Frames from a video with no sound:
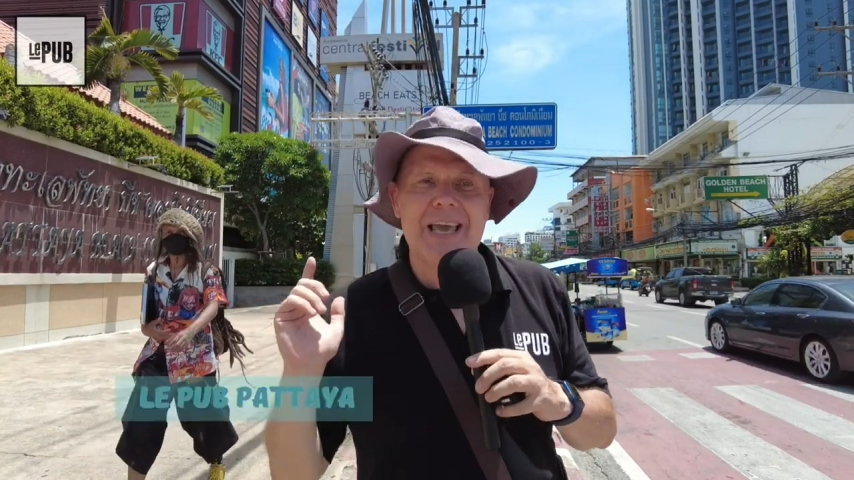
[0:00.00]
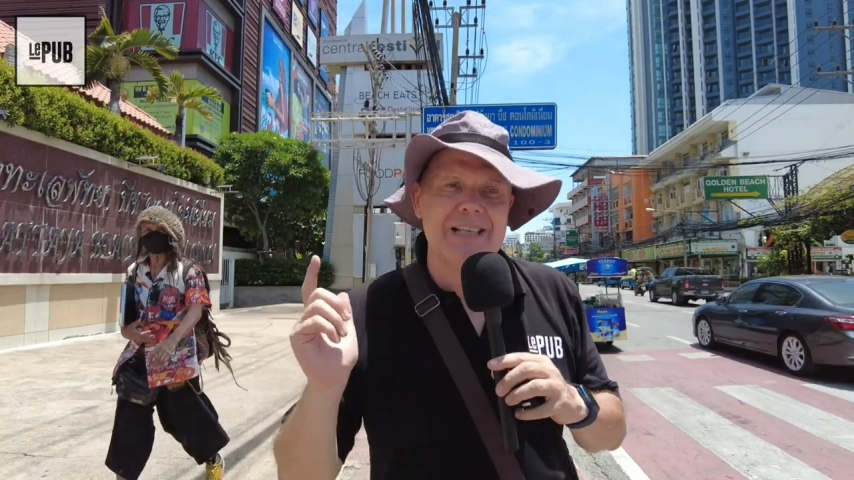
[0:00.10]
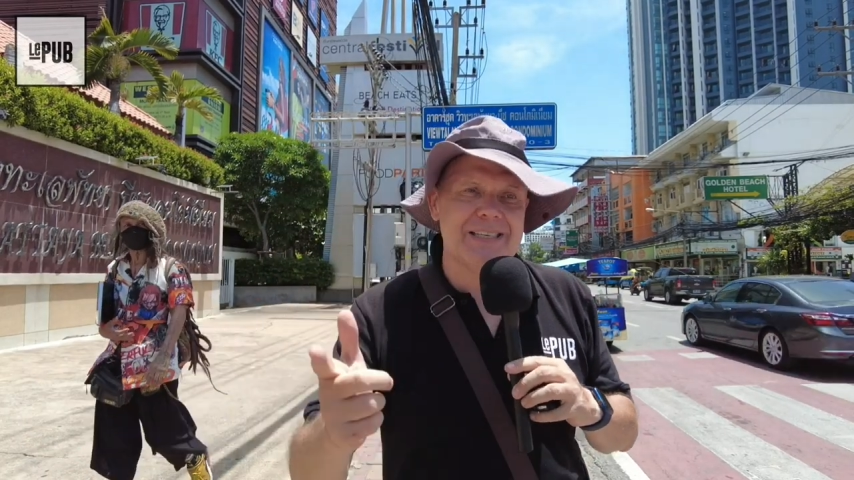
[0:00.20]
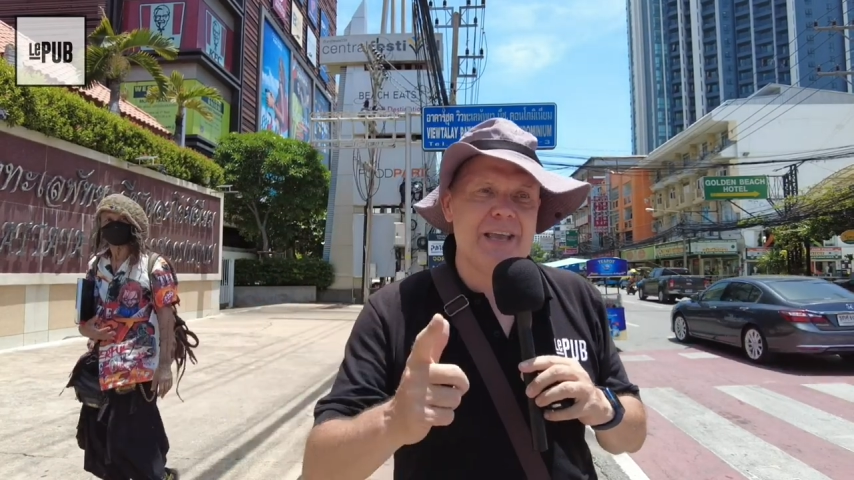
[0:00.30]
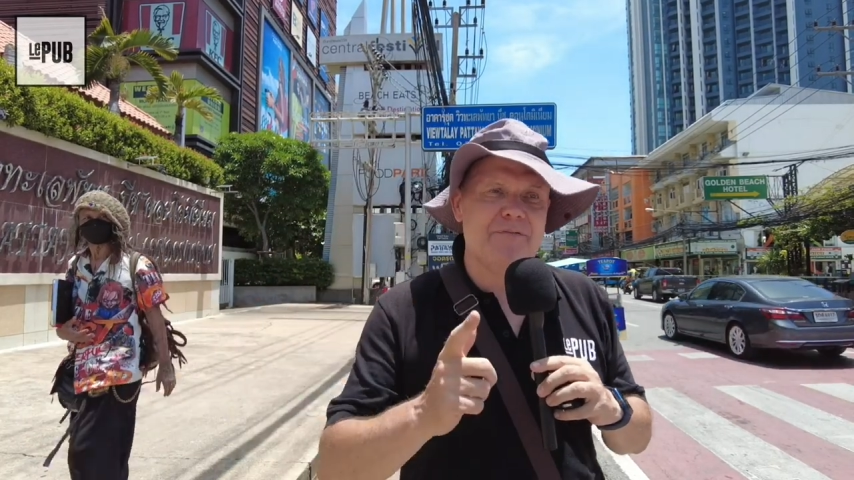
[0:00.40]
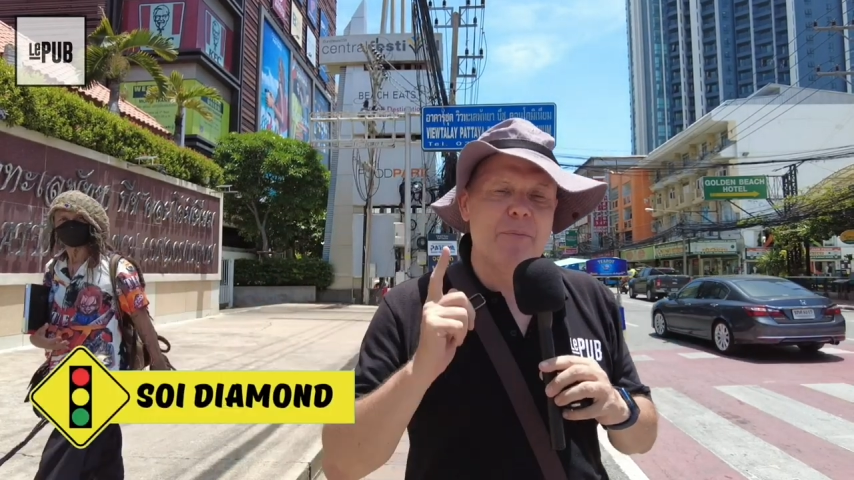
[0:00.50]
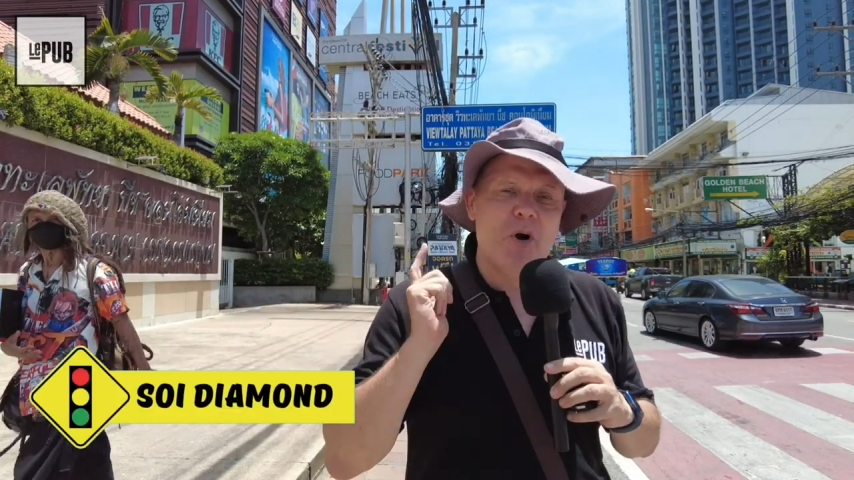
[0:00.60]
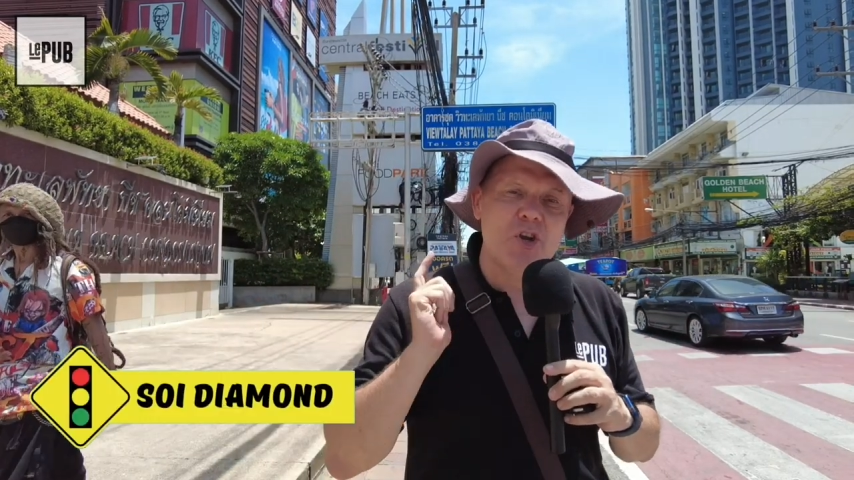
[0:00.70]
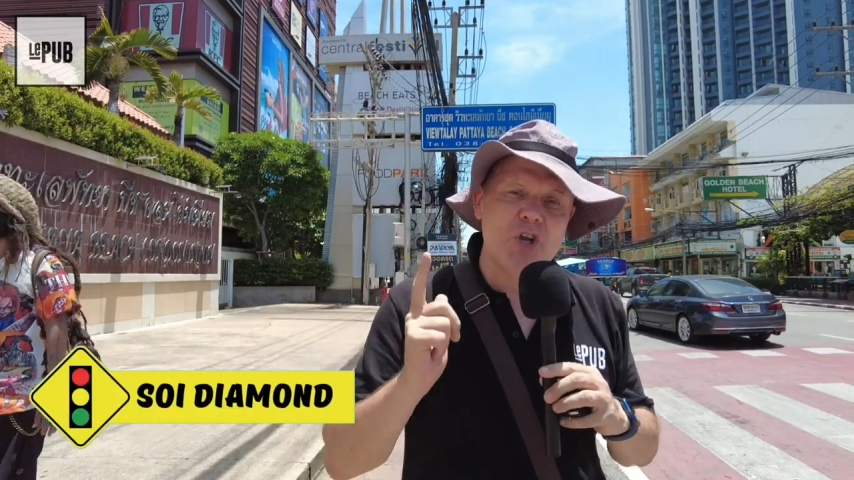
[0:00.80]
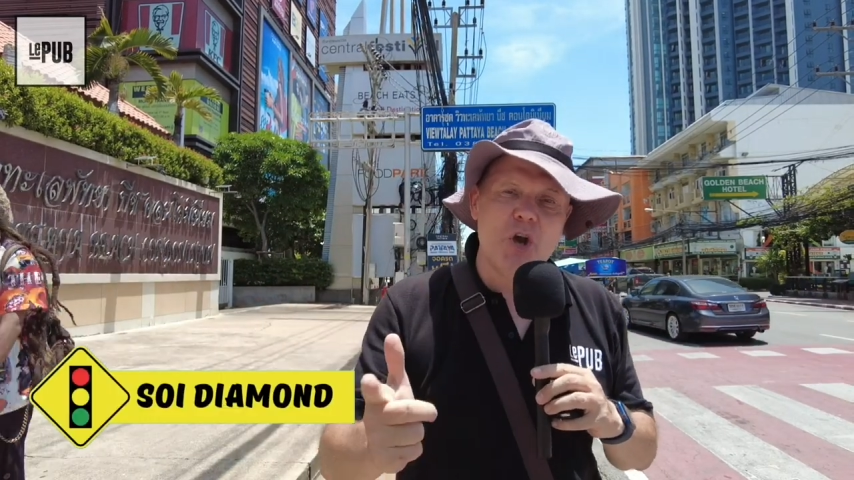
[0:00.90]
and get set for
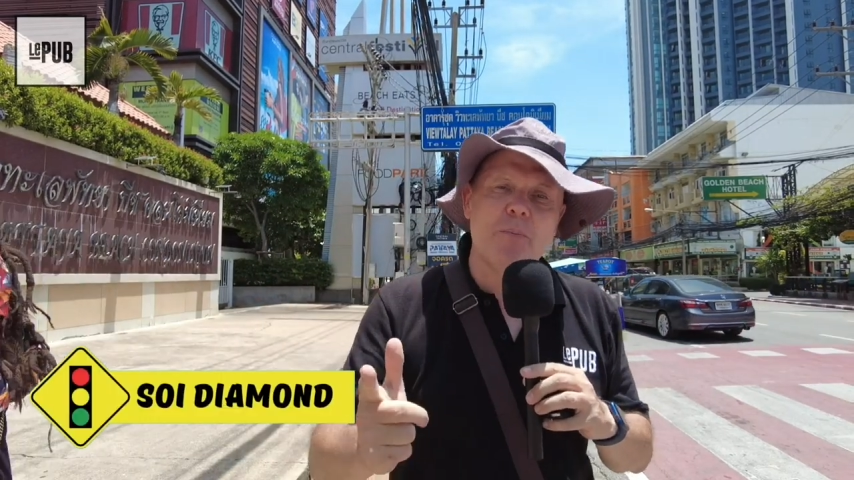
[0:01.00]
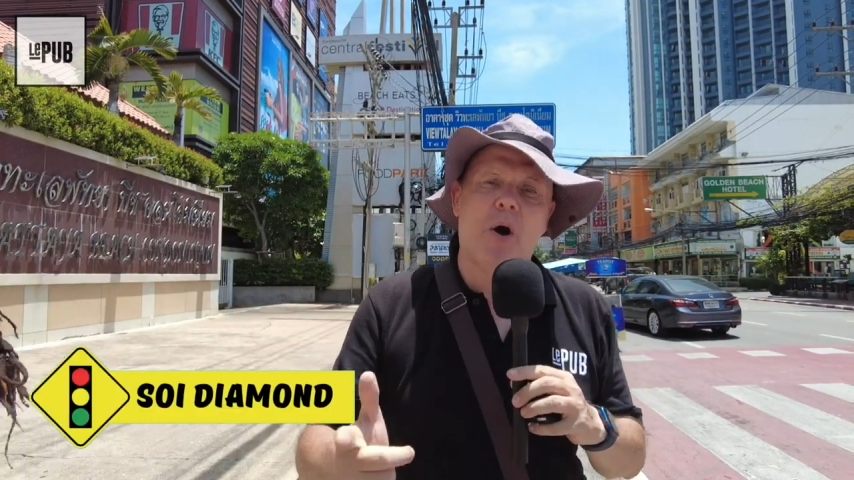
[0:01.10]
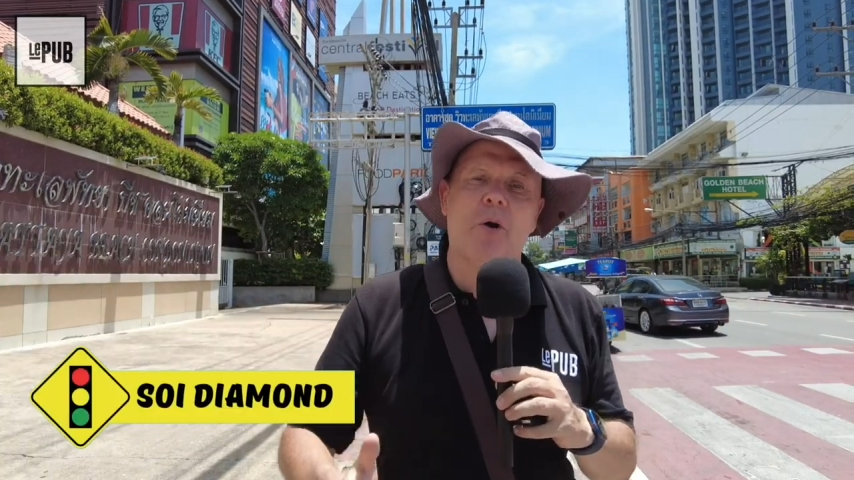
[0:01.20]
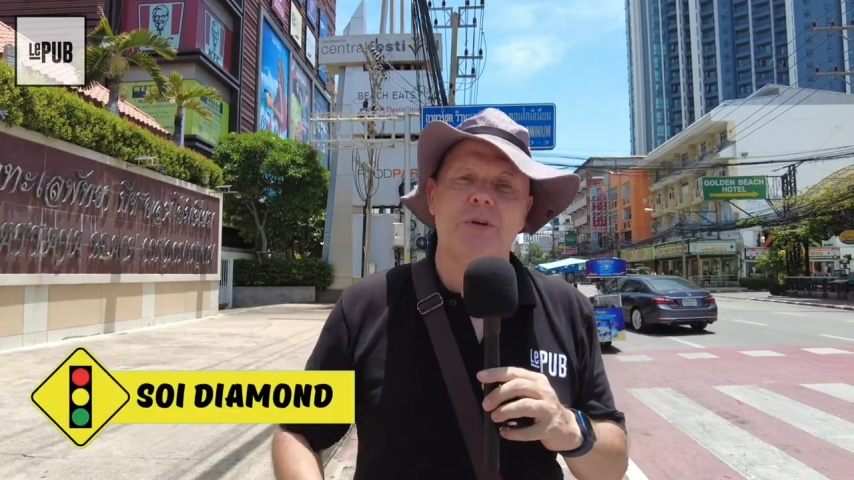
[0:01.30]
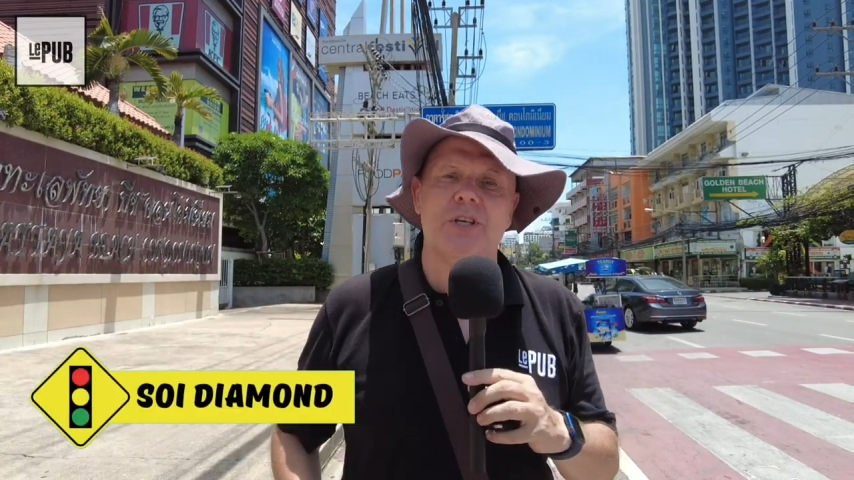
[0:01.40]
my new bar,